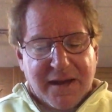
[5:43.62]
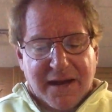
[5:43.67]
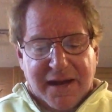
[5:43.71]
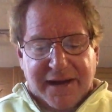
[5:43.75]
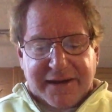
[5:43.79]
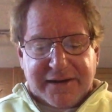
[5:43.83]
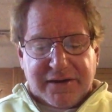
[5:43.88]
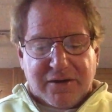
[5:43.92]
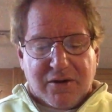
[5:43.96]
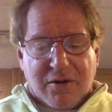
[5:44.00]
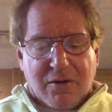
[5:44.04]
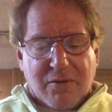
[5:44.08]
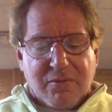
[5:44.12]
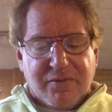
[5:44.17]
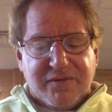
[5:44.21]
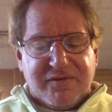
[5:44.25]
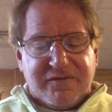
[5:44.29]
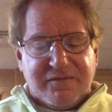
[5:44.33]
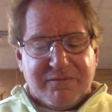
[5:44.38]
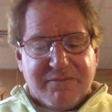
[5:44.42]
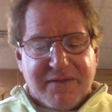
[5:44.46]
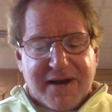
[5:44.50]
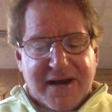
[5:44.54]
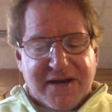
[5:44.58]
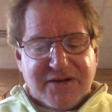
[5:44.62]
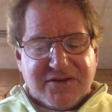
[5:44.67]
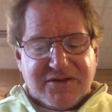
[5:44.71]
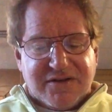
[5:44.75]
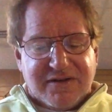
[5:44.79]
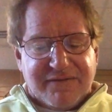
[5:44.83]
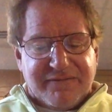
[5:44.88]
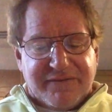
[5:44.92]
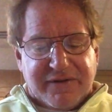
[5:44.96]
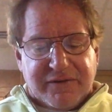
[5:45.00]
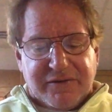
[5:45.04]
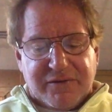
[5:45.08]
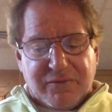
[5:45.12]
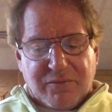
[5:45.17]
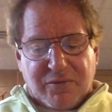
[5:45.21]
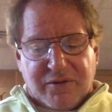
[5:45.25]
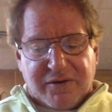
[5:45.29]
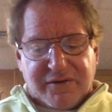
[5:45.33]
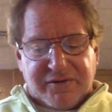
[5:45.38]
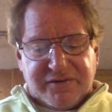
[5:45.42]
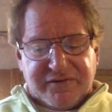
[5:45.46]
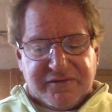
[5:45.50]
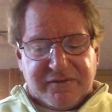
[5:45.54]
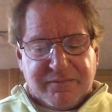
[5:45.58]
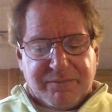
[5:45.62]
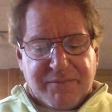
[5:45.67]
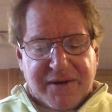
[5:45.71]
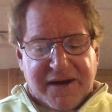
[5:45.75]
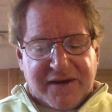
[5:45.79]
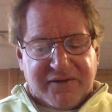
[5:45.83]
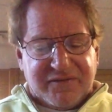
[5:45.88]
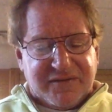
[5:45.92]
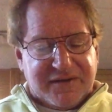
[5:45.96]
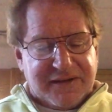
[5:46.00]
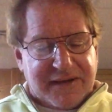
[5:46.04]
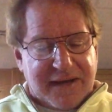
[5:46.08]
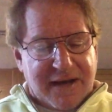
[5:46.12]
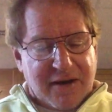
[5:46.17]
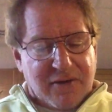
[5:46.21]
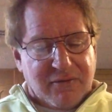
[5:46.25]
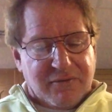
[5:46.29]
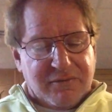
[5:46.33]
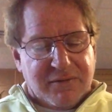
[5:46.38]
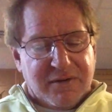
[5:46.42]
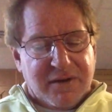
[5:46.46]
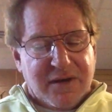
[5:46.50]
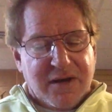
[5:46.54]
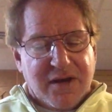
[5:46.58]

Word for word: I can always imagine the very worst passing out,